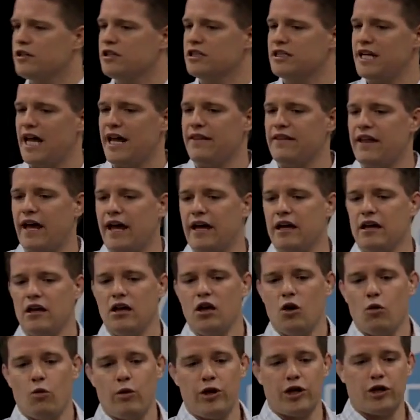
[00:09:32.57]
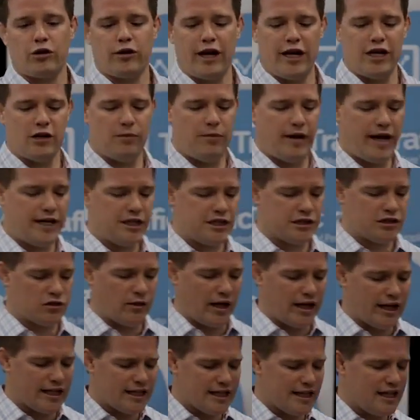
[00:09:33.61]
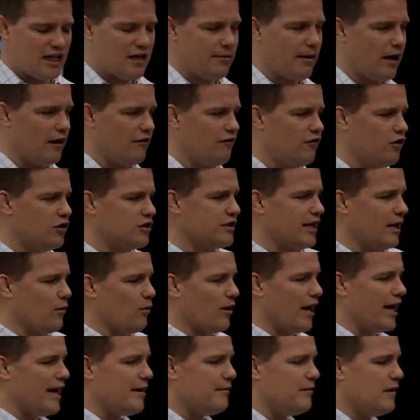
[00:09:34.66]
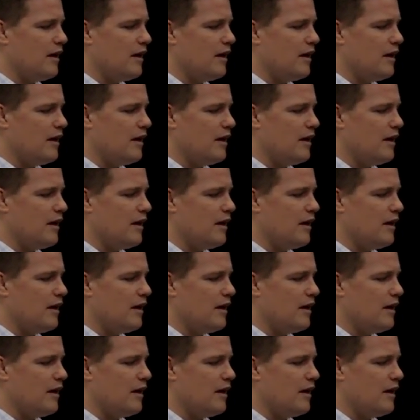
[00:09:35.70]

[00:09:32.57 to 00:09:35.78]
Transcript: have to understand that when you're creating your pages. So I like to think about it first. Like when